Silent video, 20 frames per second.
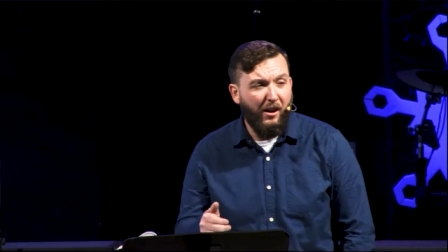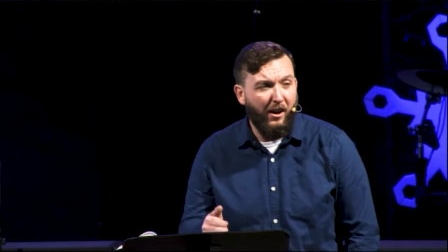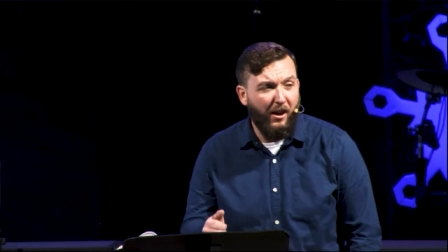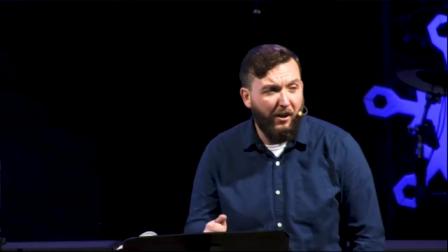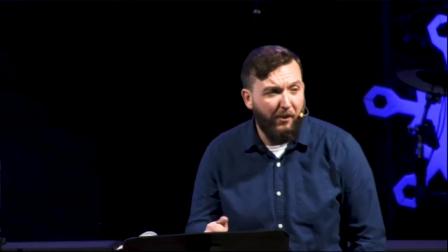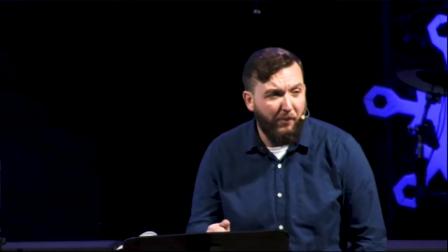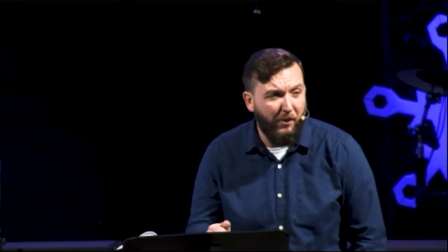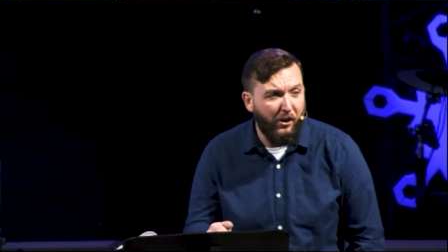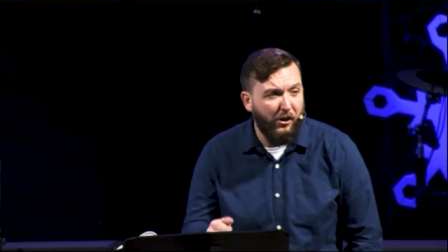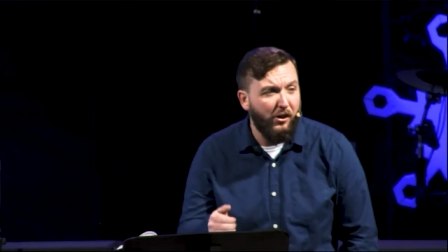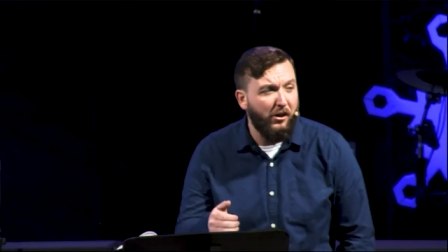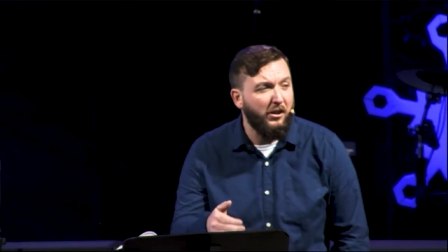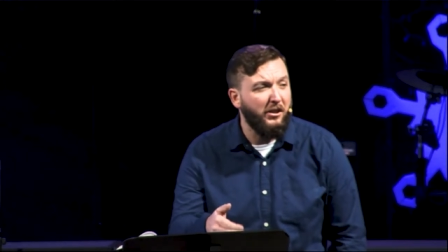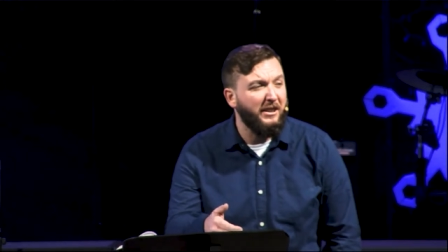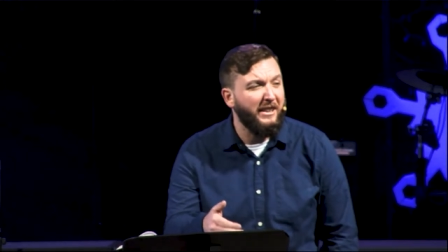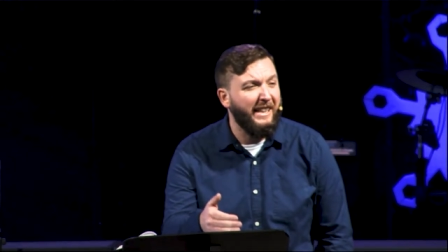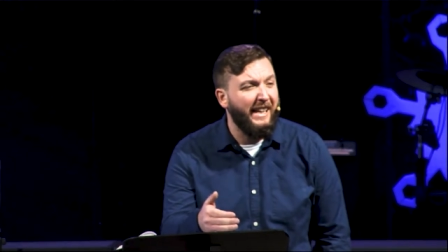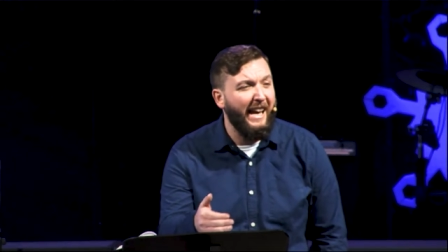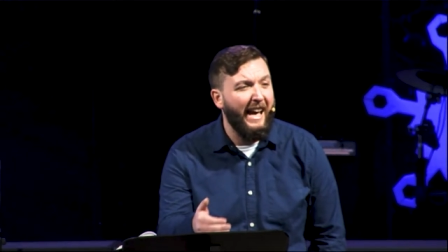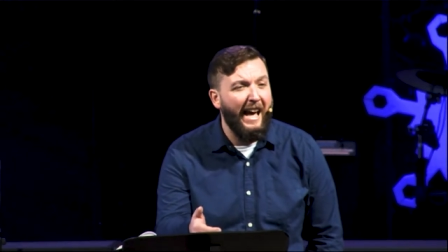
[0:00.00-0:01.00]
um,
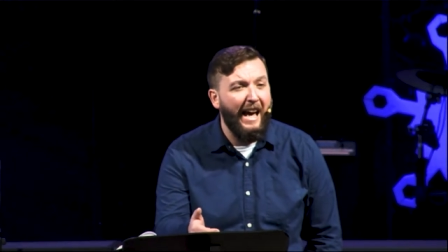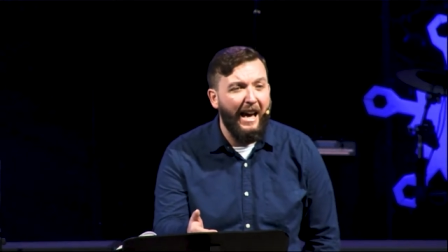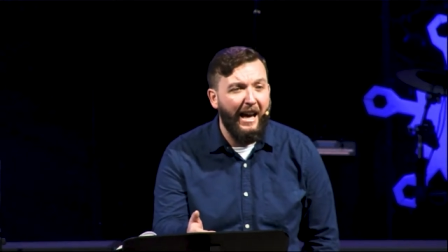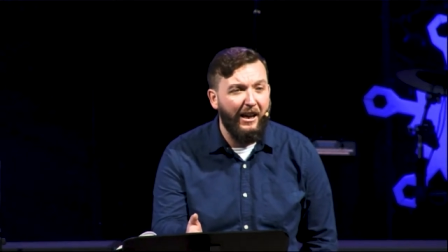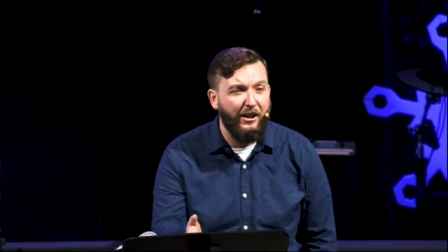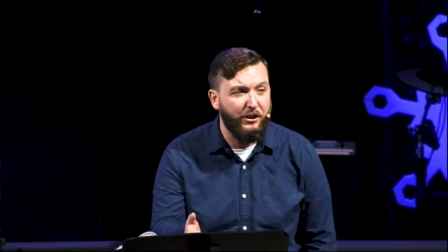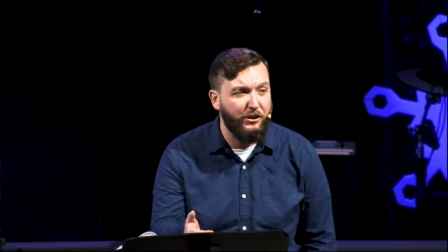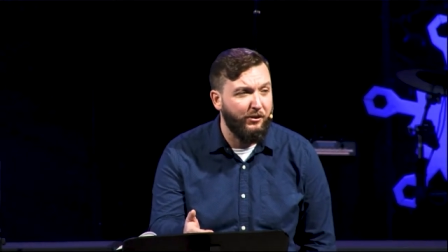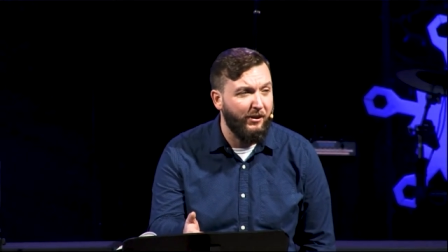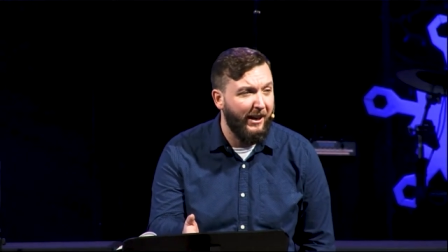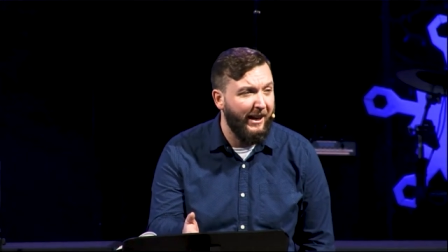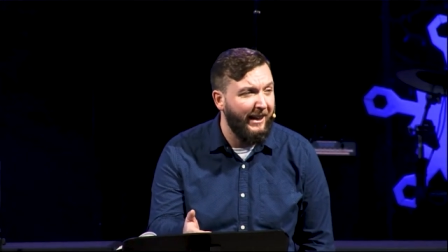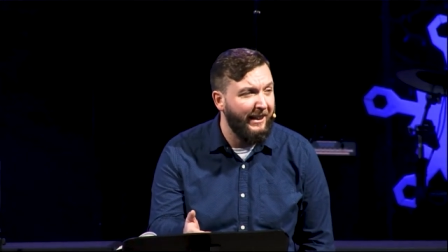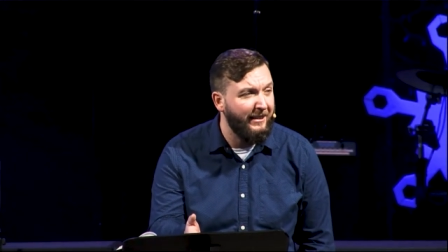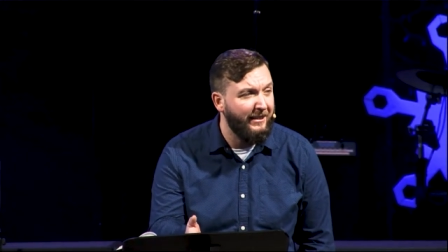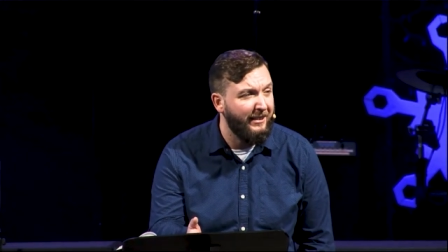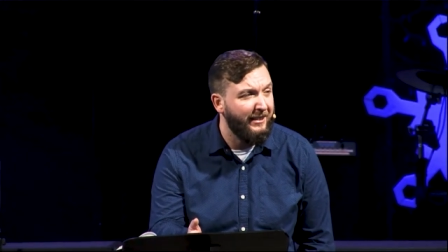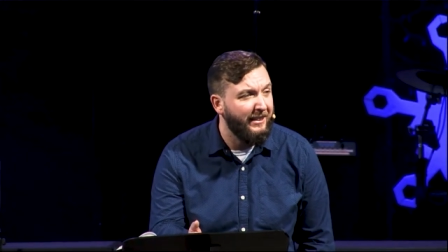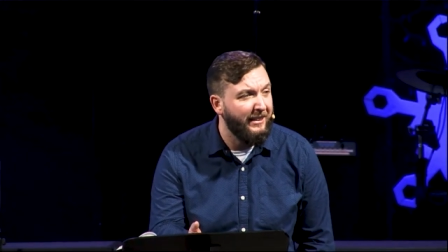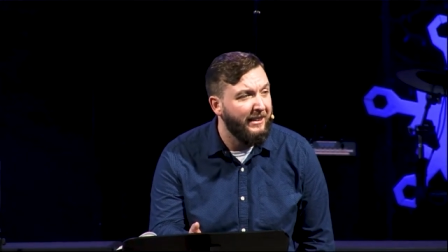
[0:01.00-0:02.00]
earned cash,
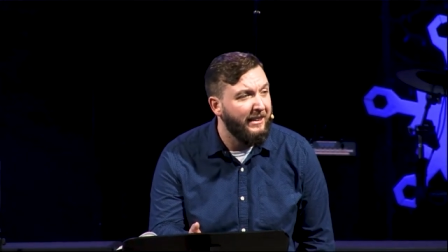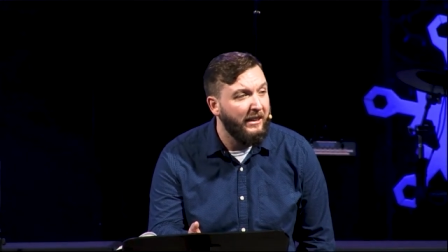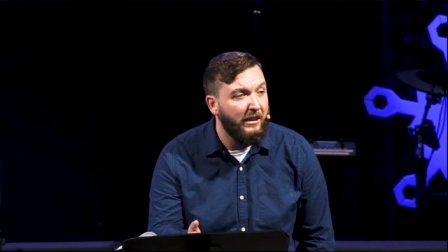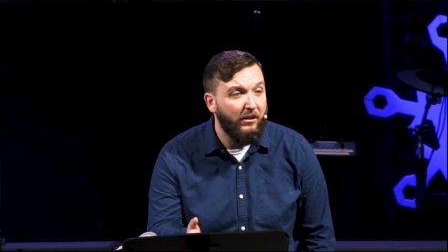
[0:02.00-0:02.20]
right?